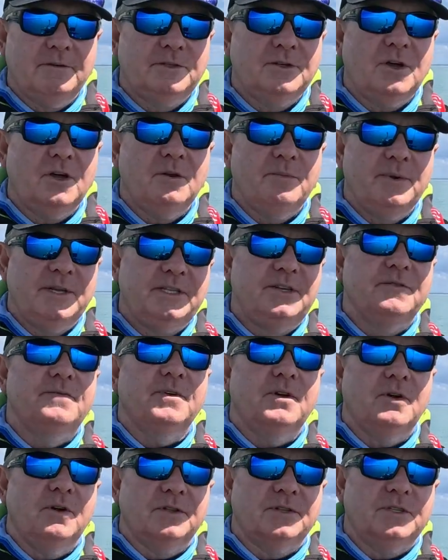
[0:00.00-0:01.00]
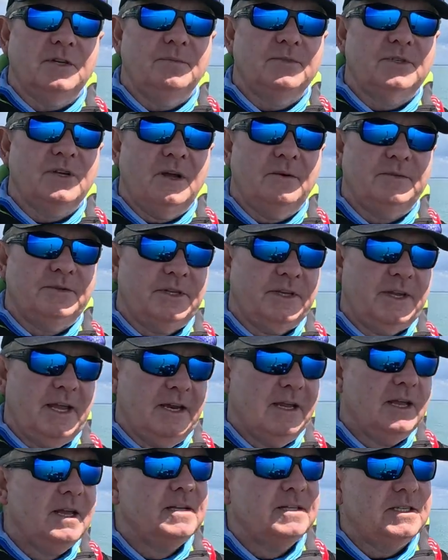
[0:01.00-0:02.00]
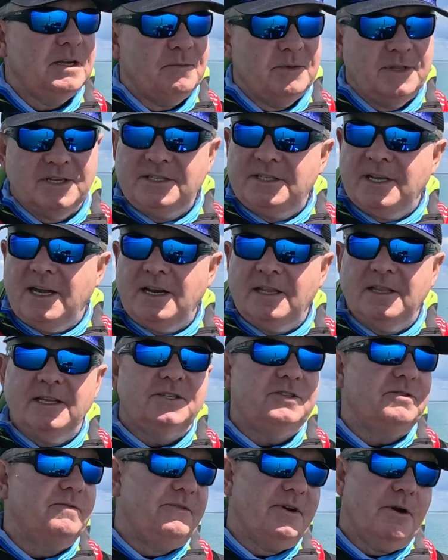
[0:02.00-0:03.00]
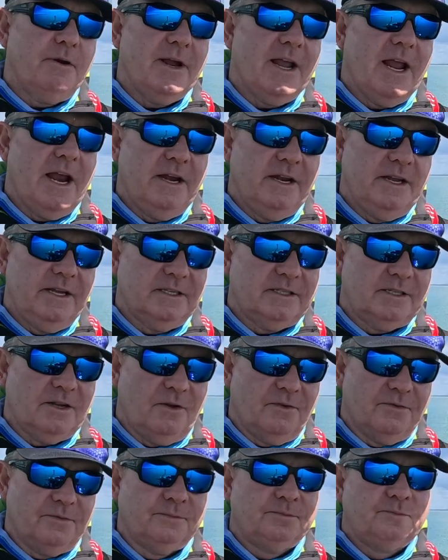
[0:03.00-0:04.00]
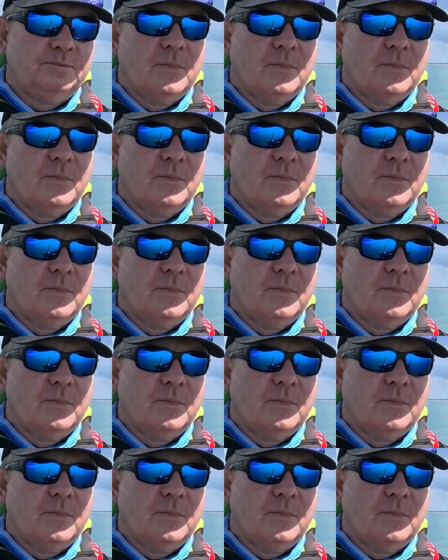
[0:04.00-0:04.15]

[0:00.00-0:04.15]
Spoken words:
it's going to be difficult sometimes to get some of this done unless you're very handy yourself.